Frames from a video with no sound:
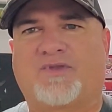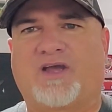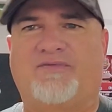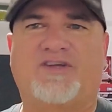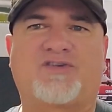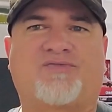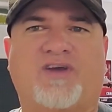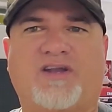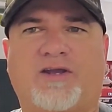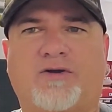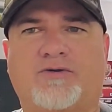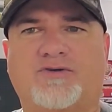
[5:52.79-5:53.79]
of these
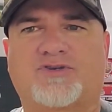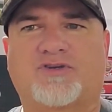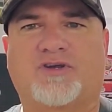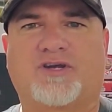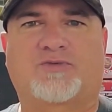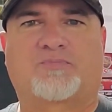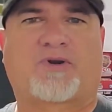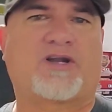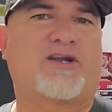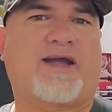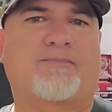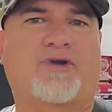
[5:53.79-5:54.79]
videos is pretty
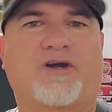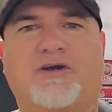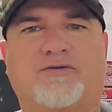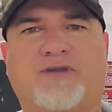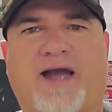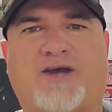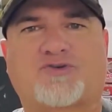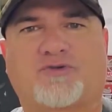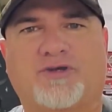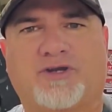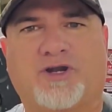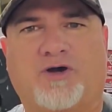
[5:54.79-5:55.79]
damn good,
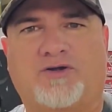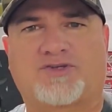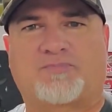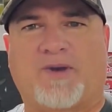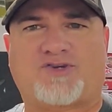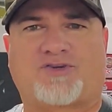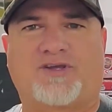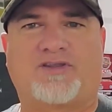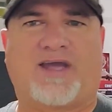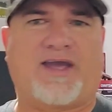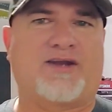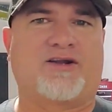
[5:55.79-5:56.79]
actually, you know, especially
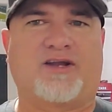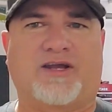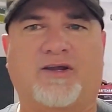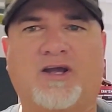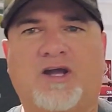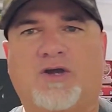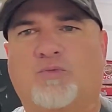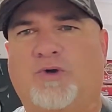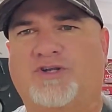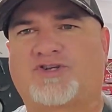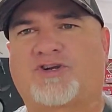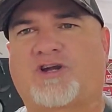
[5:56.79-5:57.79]
the editing,
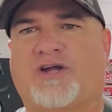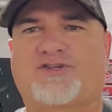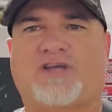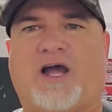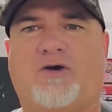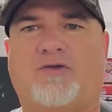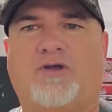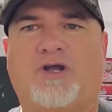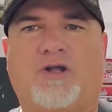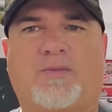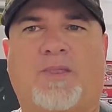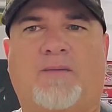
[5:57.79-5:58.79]
which cuts out
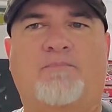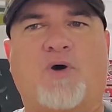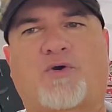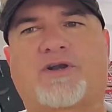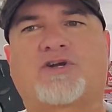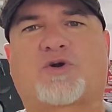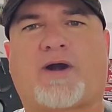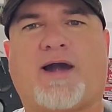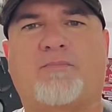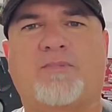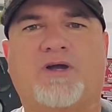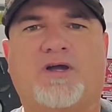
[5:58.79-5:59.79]
the boring
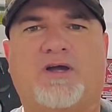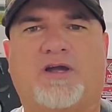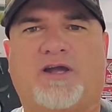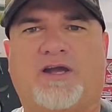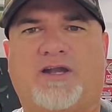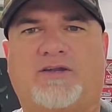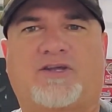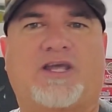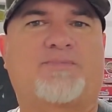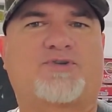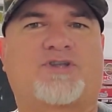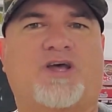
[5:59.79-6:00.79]
crap and
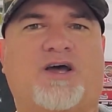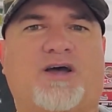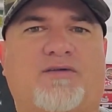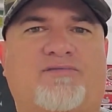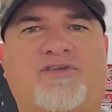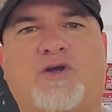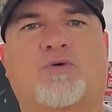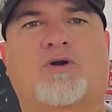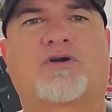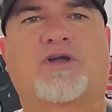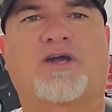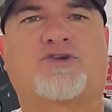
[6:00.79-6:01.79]
keeps the
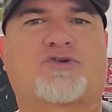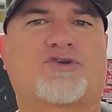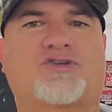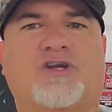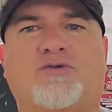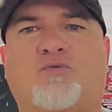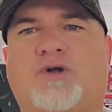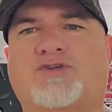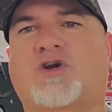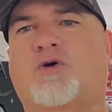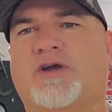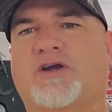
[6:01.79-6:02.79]
viewer interested in what's going